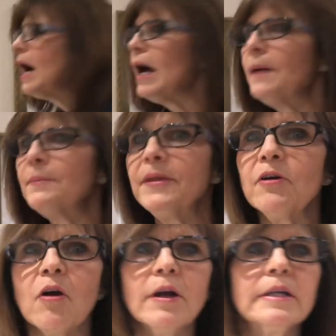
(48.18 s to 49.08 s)
Um, there
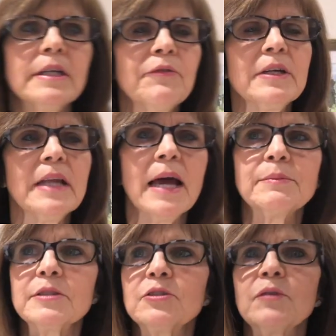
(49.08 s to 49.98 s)
are different types
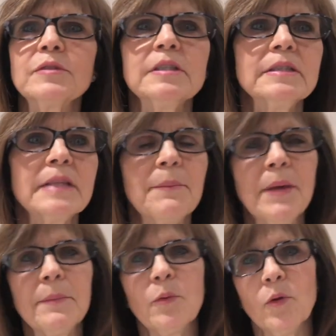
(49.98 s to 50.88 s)
of surfaces that
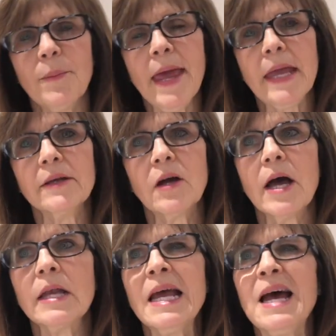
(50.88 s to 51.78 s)
people will paint
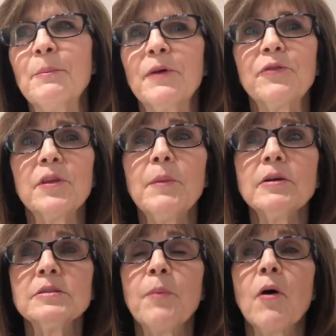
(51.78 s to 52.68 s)
on, but for the
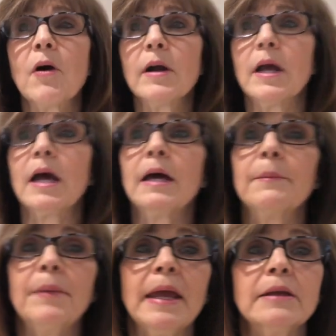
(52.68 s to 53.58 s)
most part, um,
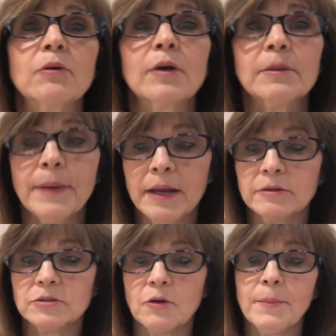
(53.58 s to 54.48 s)
paint oil
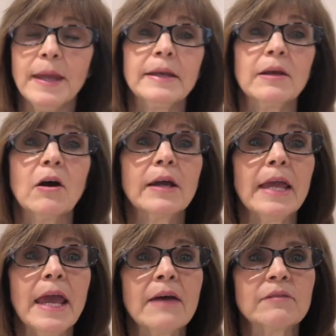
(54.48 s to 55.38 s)
painters are painting on
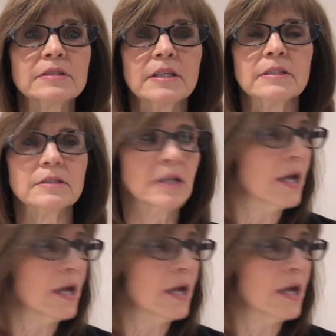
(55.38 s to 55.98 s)
canvases.